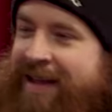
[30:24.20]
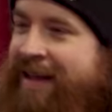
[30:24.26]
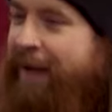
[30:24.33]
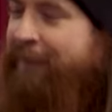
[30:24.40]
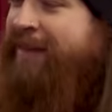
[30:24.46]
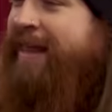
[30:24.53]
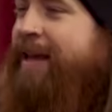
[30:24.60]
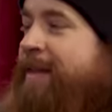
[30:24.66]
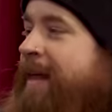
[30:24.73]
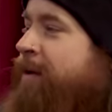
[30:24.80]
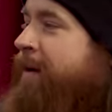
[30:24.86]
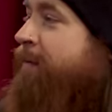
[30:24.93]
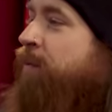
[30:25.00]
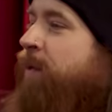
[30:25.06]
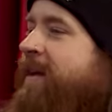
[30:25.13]
Yeah, but they
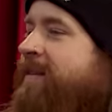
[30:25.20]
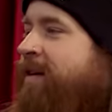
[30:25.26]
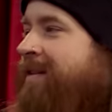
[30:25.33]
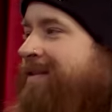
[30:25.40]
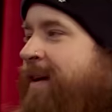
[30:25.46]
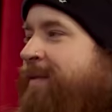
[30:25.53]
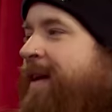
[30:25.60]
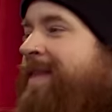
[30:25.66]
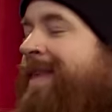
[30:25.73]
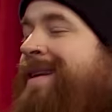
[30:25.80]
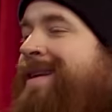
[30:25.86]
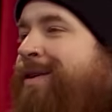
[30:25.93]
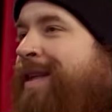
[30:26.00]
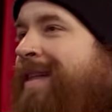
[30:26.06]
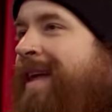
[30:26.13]
don't even play songs off that. They
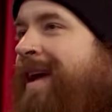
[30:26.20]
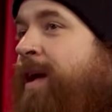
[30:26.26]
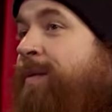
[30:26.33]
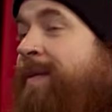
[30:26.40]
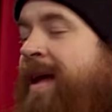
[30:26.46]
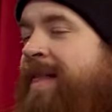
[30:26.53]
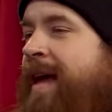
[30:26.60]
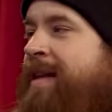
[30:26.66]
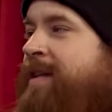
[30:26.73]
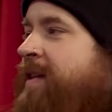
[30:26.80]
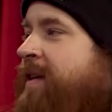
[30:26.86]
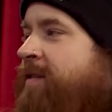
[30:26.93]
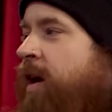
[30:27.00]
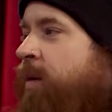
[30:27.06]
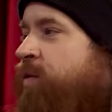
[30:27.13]
know that album. And then
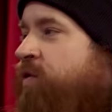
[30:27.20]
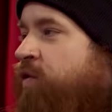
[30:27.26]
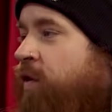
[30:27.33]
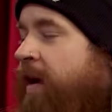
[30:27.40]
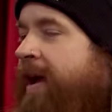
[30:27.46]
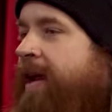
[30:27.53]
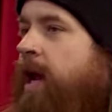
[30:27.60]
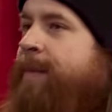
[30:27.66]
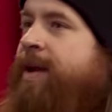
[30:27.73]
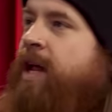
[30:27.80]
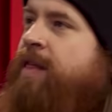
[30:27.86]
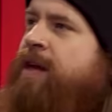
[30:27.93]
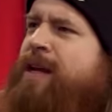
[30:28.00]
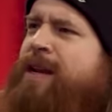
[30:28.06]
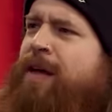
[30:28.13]
Disarm was great. I mean, I
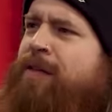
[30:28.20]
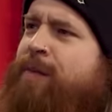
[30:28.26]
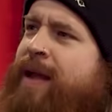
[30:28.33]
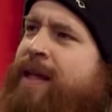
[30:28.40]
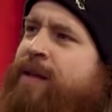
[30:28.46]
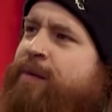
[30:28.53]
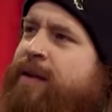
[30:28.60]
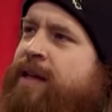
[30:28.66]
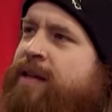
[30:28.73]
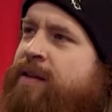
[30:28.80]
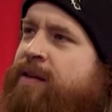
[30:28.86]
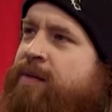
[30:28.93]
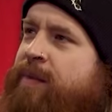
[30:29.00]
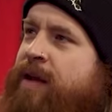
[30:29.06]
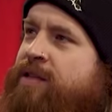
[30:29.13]
think another band that we need
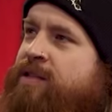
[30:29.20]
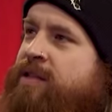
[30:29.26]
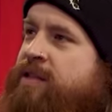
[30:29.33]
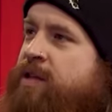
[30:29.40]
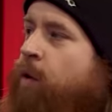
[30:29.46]
to mention is